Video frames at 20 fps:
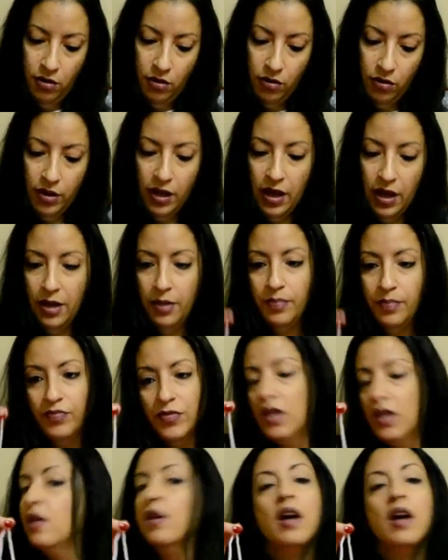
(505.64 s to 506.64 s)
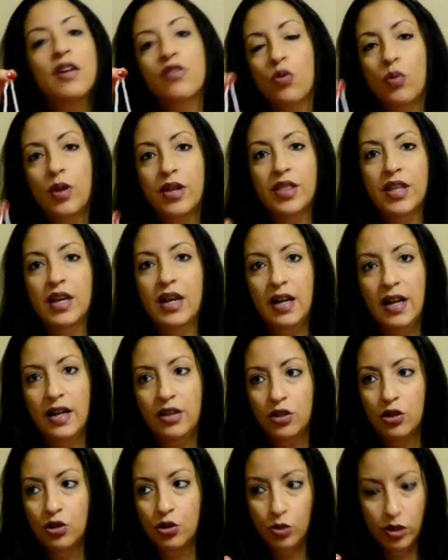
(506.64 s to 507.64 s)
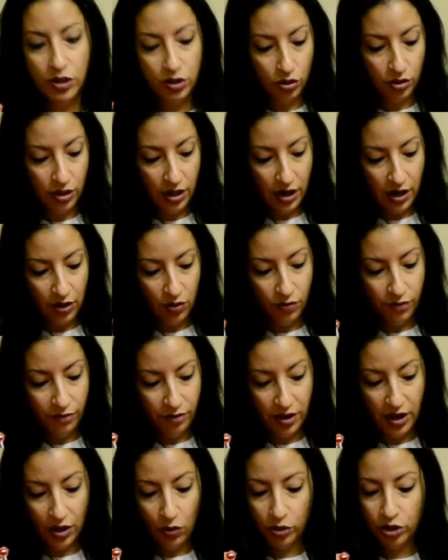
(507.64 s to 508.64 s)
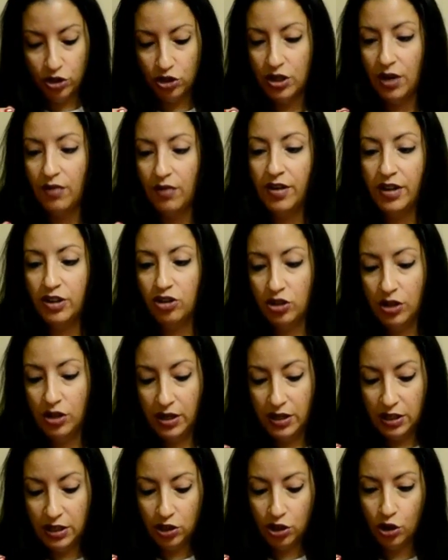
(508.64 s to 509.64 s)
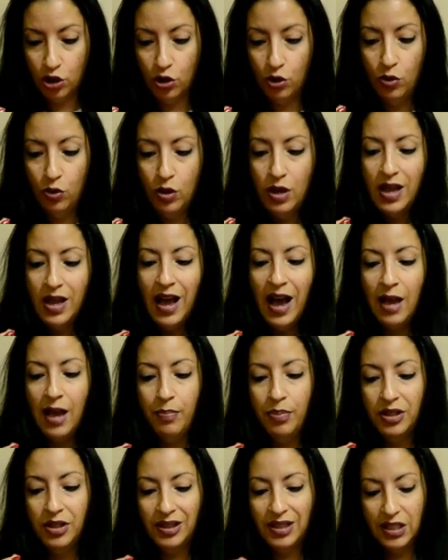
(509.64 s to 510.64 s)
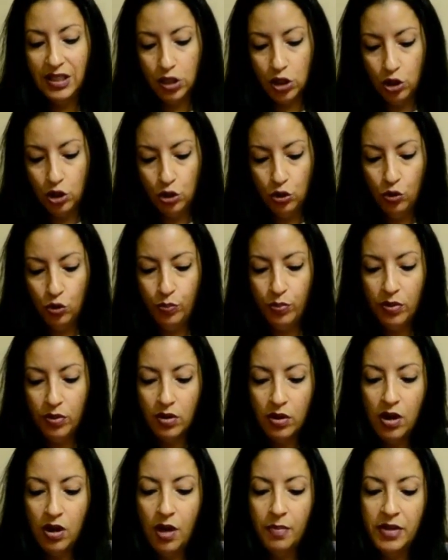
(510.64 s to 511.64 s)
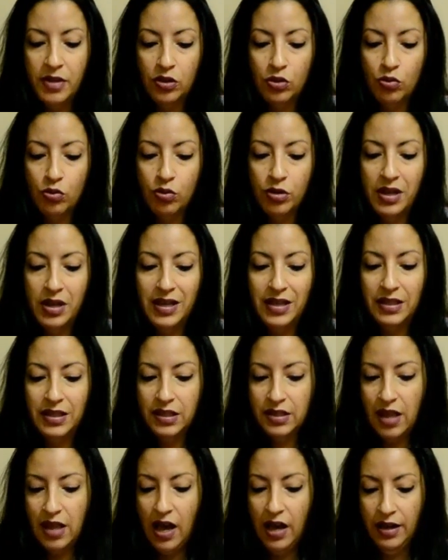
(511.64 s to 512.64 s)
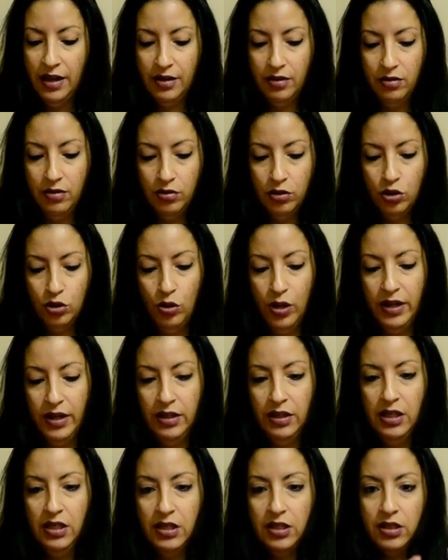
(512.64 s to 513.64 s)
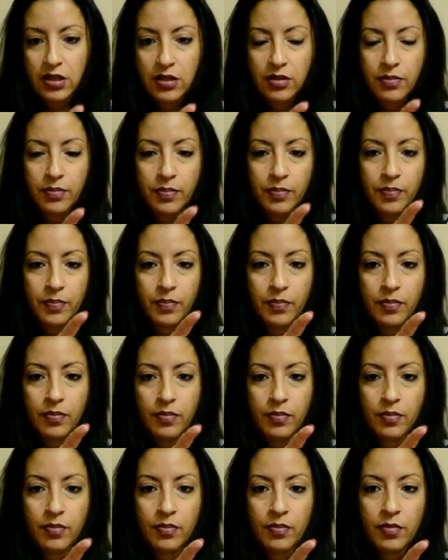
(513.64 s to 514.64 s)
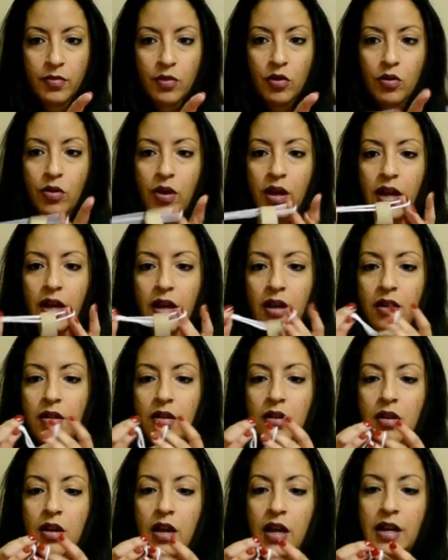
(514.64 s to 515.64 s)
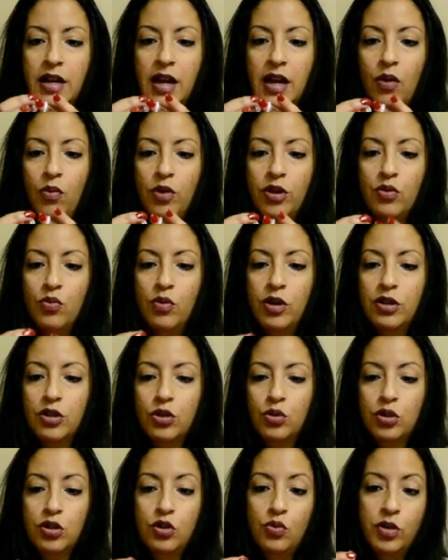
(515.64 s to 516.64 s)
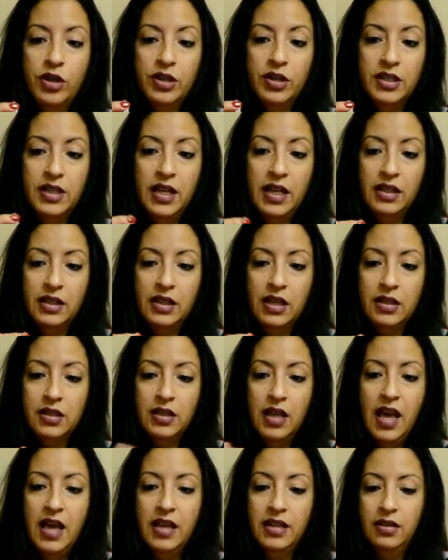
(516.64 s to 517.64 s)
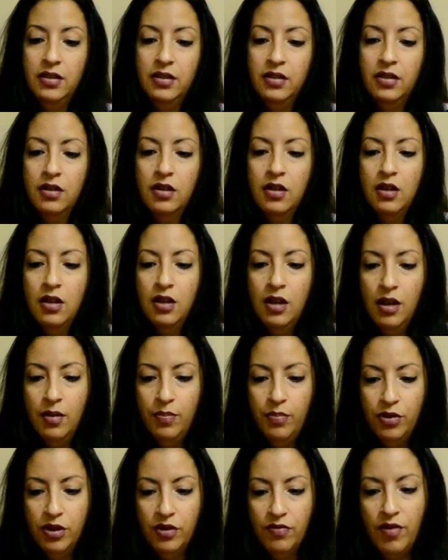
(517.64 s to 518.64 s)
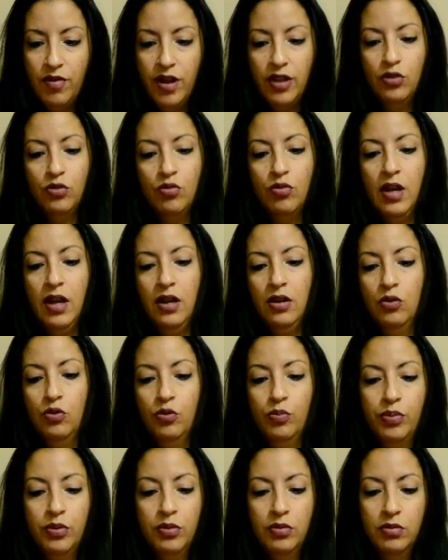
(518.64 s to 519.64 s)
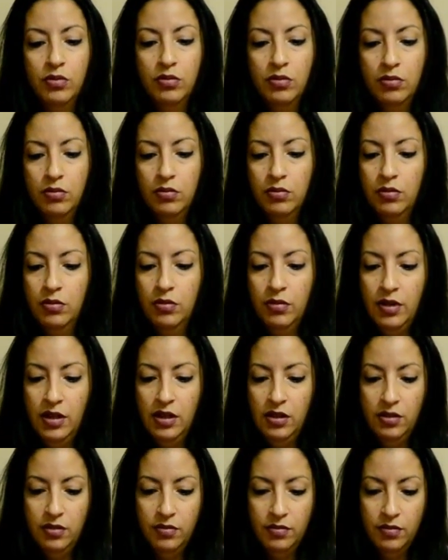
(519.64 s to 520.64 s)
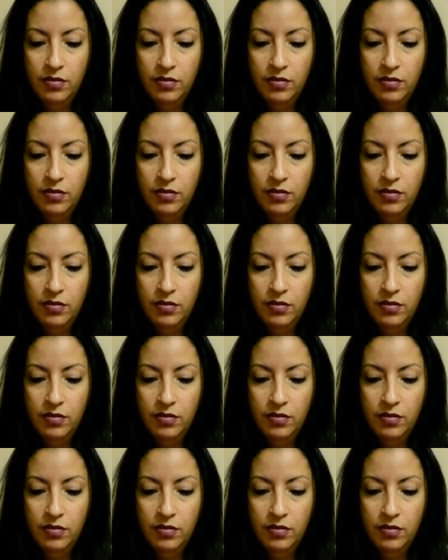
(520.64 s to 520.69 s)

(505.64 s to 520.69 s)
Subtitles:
okay? And the way that I like to do it so that I don't forget which direction I need to go, I put this loop coming through the inside, so like this, okay? And now what you want to do is you want to take this end and put it right through that loop, okay?